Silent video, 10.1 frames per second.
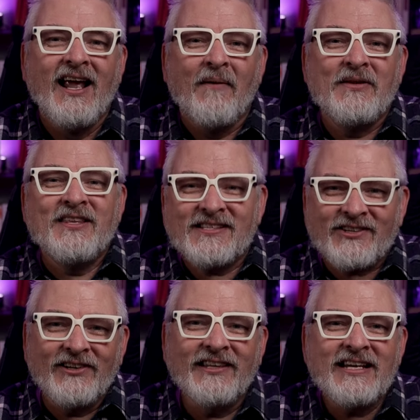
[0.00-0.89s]
I mean, this
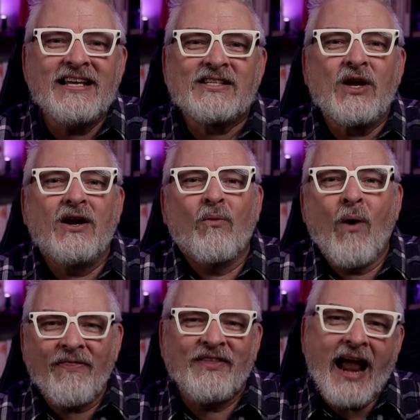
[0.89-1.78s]
certainly is going to
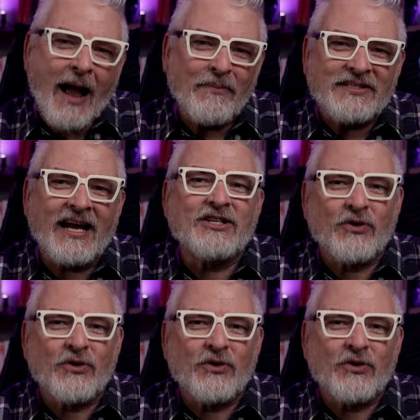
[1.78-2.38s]
whet the appetite